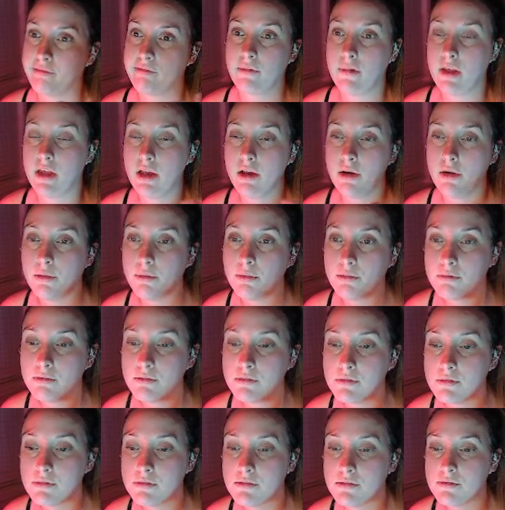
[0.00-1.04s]
Yeah.
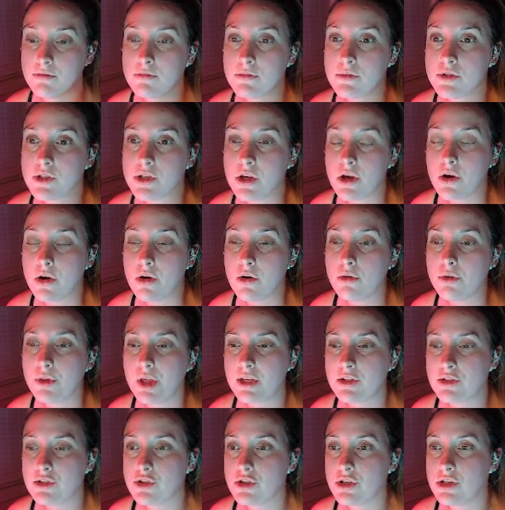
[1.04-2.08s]
So
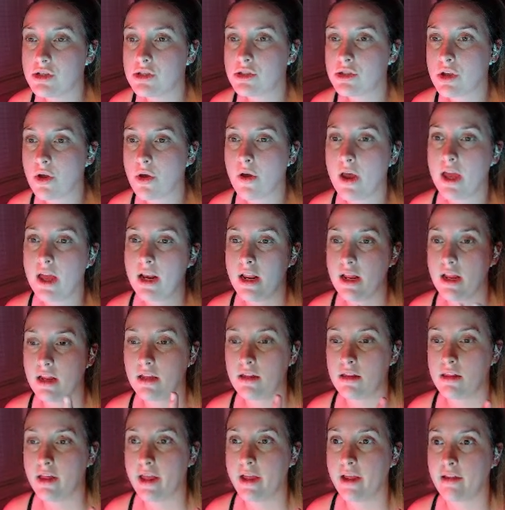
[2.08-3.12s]
let's just go ahead and
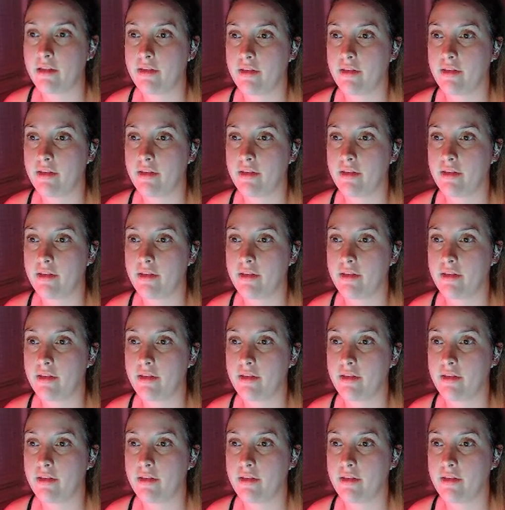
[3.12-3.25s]
click